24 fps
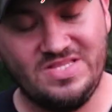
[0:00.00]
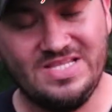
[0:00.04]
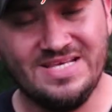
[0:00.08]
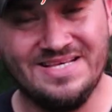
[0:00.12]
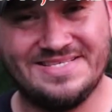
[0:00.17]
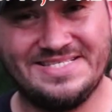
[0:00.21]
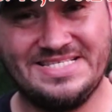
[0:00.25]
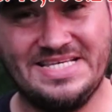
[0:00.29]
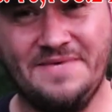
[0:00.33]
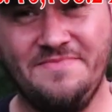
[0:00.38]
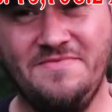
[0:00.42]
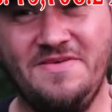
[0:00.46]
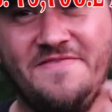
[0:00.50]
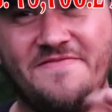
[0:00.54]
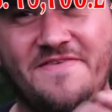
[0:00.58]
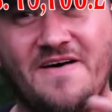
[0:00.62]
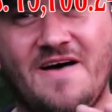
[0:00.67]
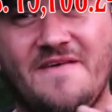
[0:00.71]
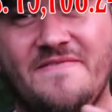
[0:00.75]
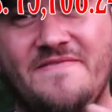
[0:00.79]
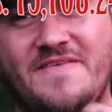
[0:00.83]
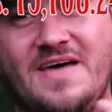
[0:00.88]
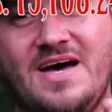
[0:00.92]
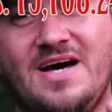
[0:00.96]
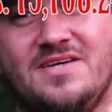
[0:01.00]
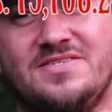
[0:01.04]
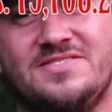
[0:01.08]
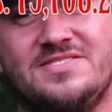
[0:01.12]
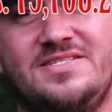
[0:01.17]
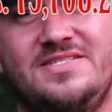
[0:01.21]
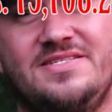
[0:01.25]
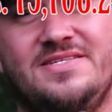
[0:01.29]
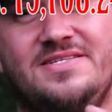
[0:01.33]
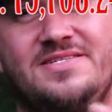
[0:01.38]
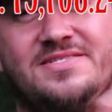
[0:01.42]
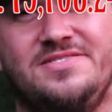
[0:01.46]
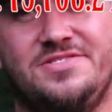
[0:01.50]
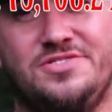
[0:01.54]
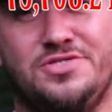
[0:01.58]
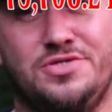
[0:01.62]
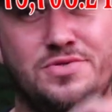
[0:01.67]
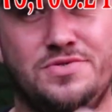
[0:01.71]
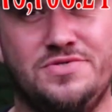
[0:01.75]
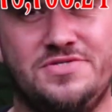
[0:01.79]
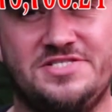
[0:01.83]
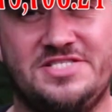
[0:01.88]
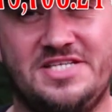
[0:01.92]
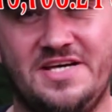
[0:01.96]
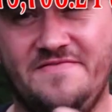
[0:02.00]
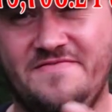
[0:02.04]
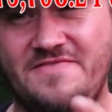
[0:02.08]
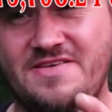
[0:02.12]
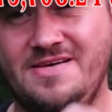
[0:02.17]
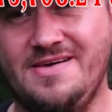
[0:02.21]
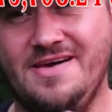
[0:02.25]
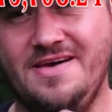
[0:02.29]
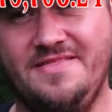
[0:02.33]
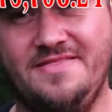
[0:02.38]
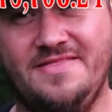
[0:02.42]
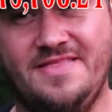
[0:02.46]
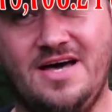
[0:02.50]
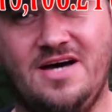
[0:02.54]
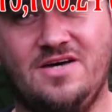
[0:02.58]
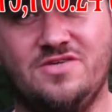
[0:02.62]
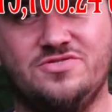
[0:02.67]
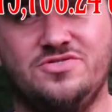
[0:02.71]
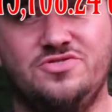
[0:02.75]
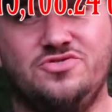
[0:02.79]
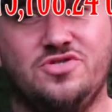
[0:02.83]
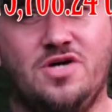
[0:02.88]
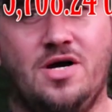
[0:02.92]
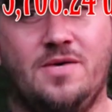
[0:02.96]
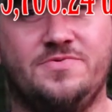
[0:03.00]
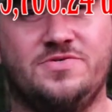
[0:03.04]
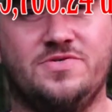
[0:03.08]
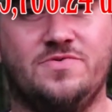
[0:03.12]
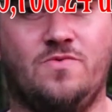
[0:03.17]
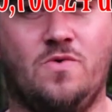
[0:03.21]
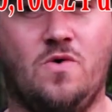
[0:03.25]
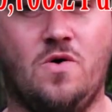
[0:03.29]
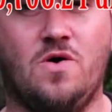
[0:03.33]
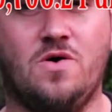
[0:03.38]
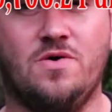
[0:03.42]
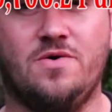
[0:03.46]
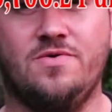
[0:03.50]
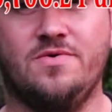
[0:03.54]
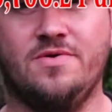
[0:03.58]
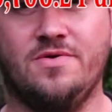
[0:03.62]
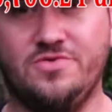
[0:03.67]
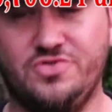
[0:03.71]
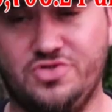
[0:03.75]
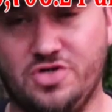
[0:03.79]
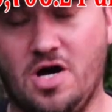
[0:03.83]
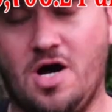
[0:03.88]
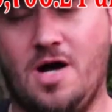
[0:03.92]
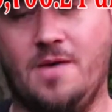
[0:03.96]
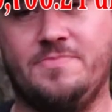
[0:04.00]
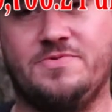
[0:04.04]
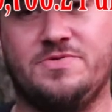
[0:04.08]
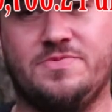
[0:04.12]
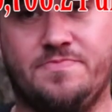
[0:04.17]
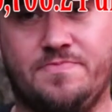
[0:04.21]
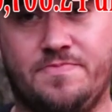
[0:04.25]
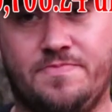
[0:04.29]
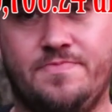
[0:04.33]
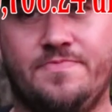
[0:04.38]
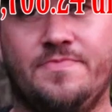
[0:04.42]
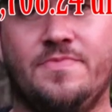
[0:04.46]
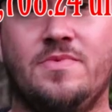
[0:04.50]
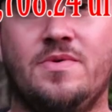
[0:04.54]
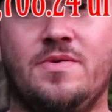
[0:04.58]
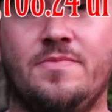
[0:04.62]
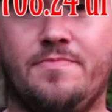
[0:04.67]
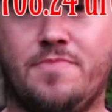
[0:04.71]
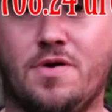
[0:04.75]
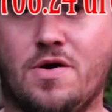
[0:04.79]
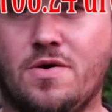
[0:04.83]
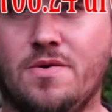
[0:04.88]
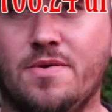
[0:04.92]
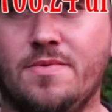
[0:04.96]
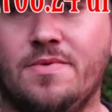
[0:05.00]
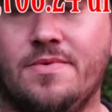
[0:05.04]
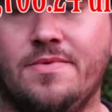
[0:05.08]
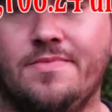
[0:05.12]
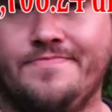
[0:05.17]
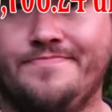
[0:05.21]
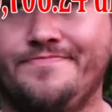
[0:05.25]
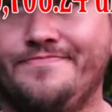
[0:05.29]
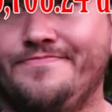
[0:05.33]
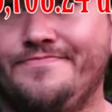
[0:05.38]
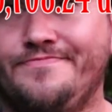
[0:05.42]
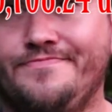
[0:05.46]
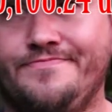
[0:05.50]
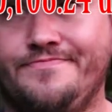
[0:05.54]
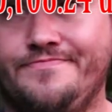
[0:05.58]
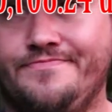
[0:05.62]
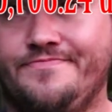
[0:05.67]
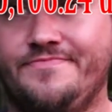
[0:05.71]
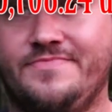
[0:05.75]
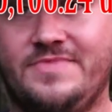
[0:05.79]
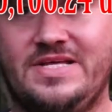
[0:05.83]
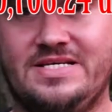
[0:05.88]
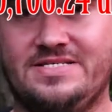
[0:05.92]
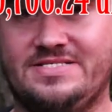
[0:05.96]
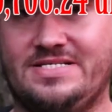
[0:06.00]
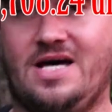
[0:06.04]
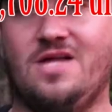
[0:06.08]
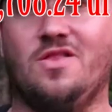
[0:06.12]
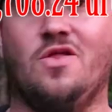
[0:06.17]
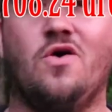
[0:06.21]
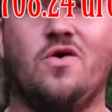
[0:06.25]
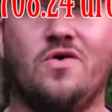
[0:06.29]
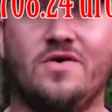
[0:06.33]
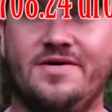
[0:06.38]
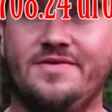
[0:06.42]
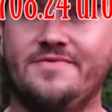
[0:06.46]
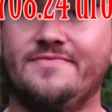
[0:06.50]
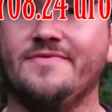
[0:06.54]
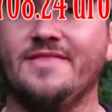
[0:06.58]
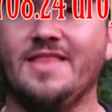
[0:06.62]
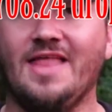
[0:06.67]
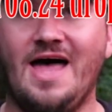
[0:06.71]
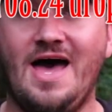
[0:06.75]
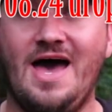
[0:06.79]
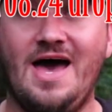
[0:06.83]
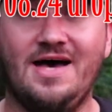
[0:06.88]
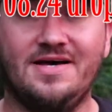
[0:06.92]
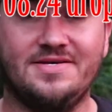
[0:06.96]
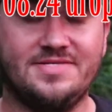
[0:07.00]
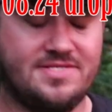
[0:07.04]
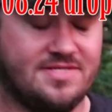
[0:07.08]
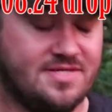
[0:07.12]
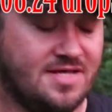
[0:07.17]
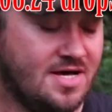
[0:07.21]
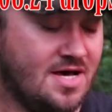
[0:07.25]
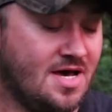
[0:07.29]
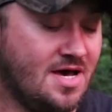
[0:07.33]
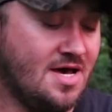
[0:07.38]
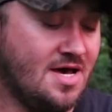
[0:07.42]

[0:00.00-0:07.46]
75,000 to 78,000 drops of water per is how long it lasts.